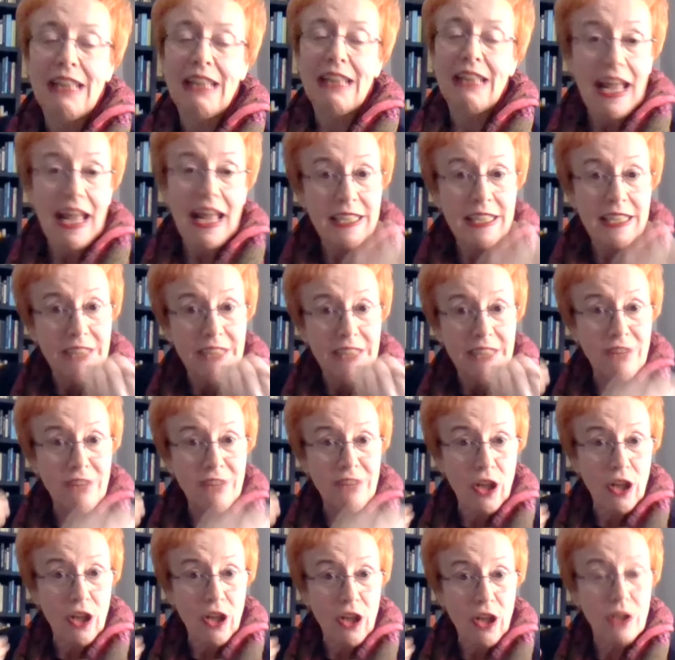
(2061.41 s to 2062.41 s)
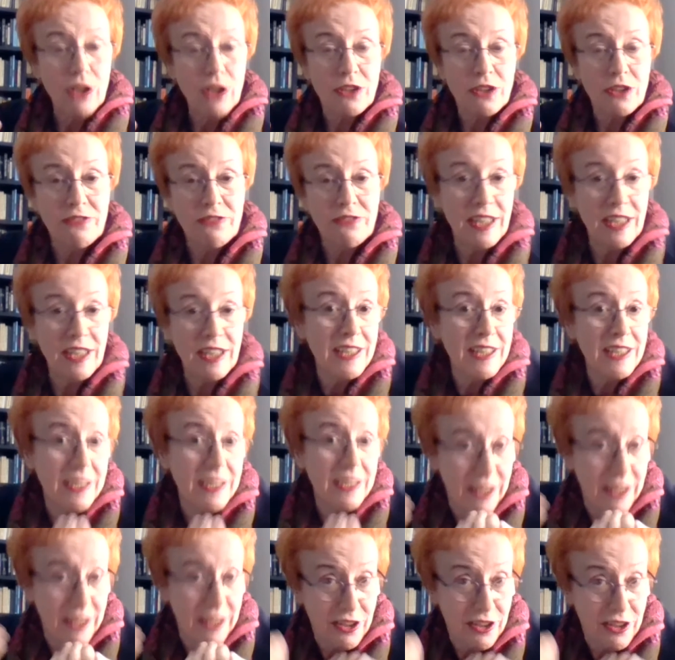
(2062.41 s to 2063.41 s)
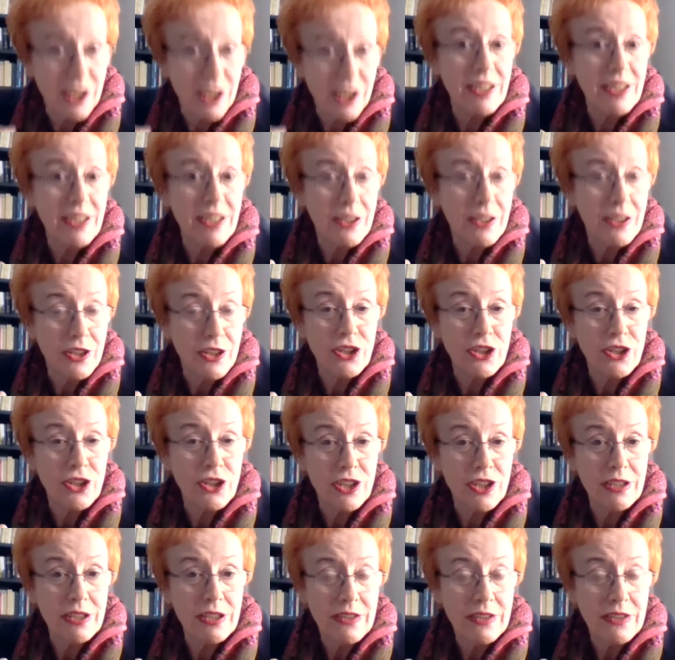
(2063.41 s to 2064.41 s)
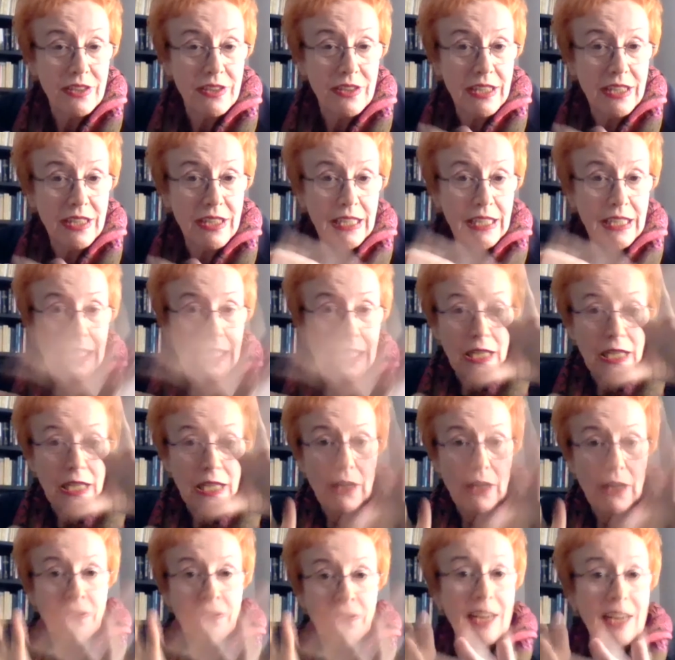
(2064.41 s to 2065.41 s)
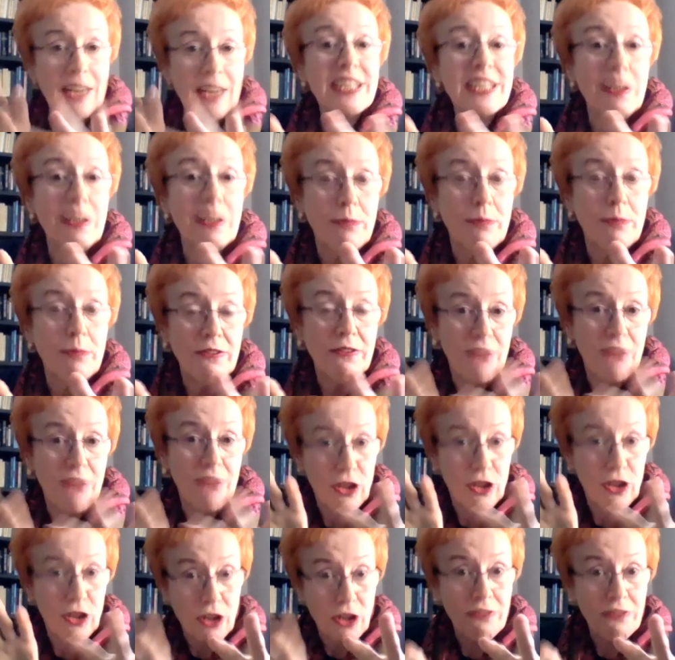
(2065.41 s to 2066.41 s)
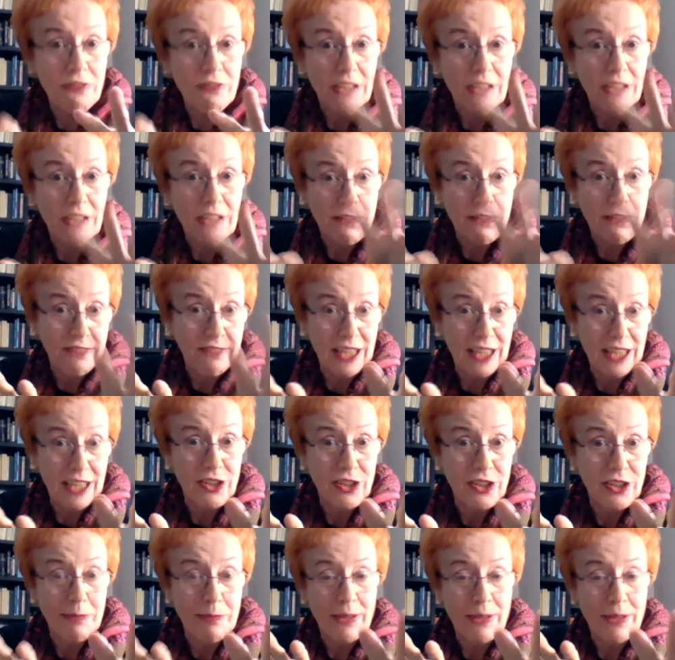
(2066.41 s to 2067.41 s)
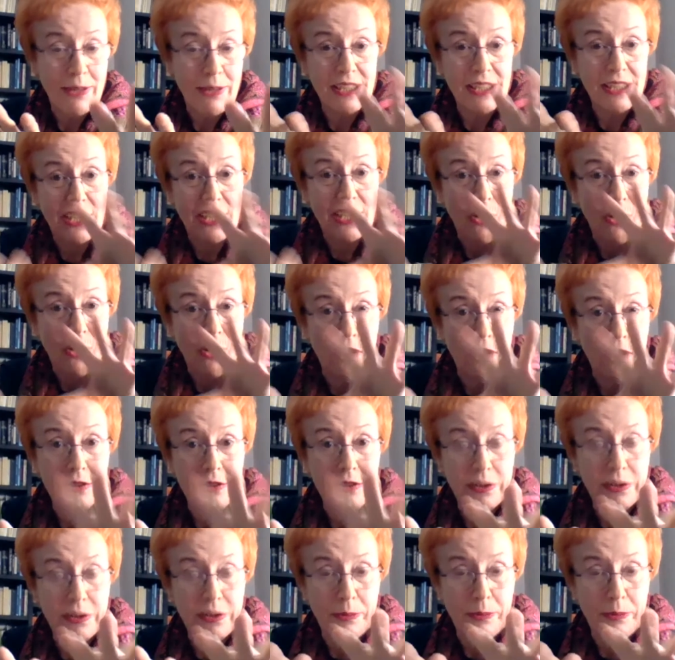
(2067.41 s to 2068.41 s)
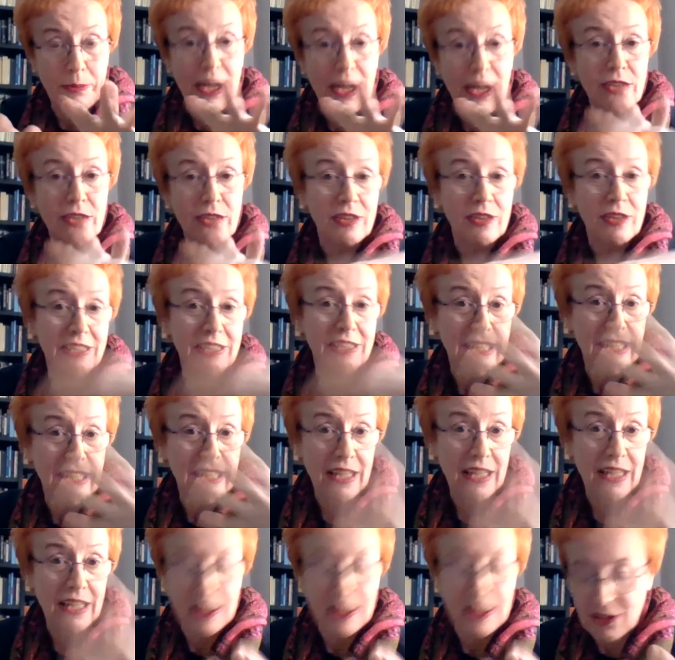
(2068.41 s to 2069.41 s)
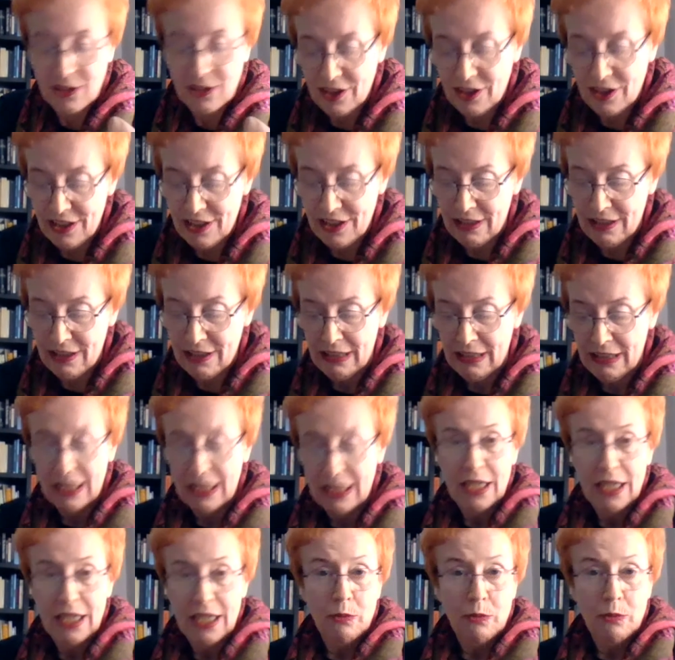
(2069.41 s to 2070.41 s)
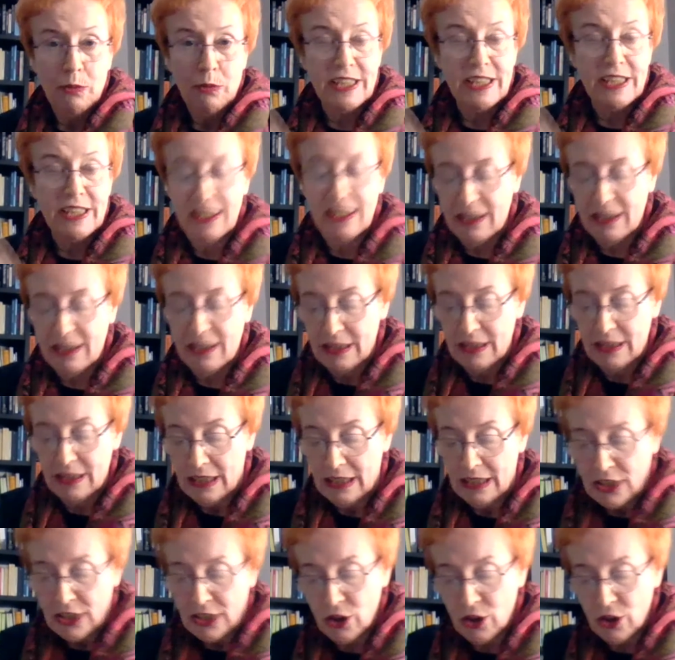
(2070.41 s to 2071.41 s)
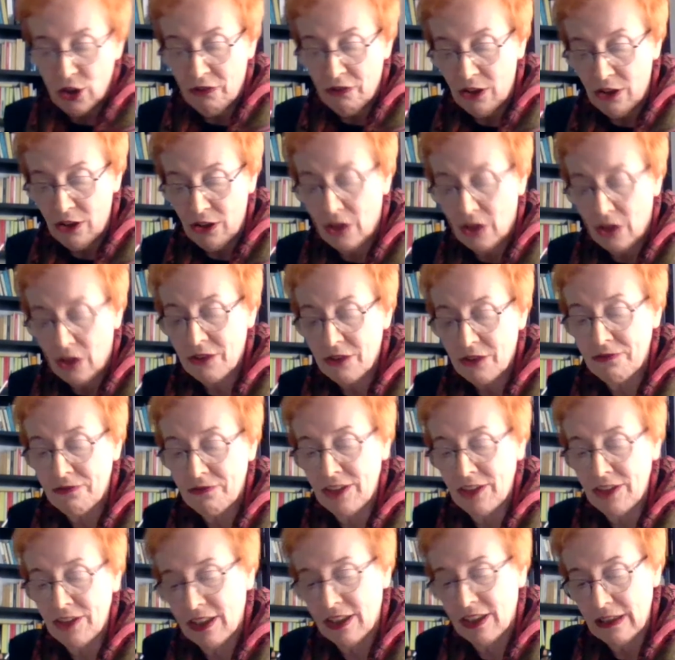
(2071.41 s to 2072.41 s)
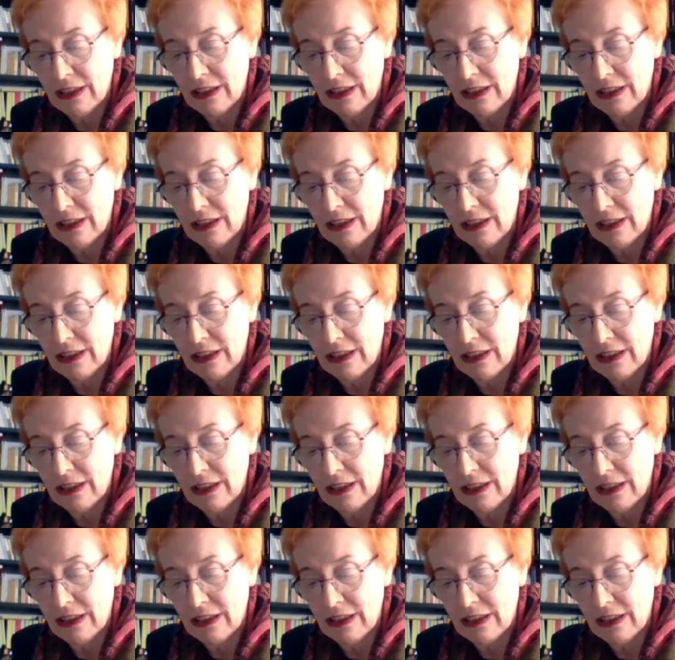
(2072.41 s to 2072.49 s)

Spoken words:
And in philosophy as an internal condition, friendship, philosophical friendship as the counterpart to this external political geophilosophy